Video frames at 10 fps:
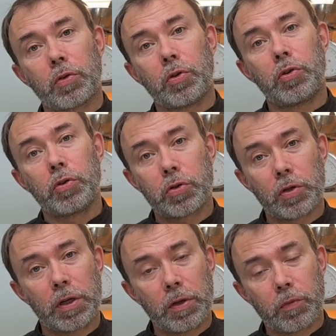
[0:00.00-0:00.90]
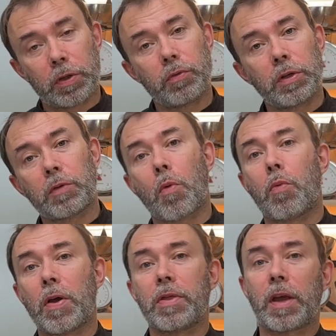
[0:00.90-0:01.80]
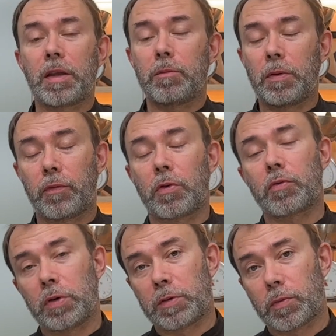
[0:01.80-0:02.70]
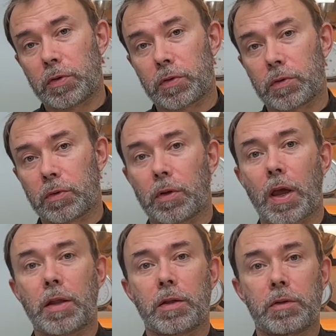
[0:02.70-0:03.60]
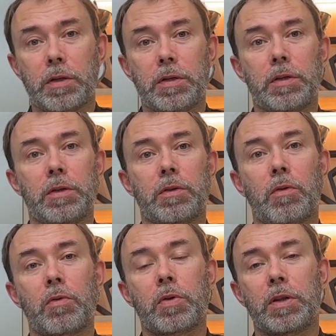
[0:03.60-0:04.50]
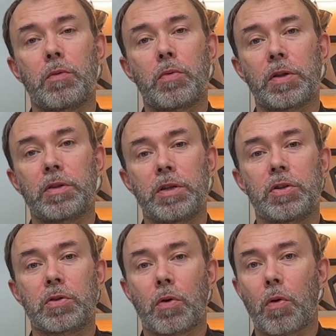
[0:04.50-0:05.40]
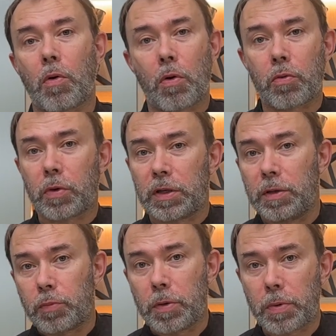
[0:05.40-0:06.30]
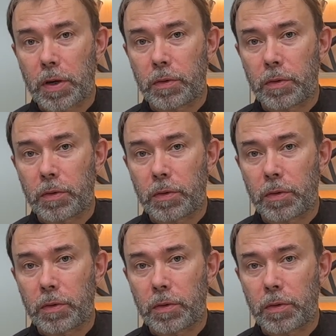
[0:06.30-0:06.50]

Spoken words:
usually we do it one night before Christmas. And this is already one dish already prepared.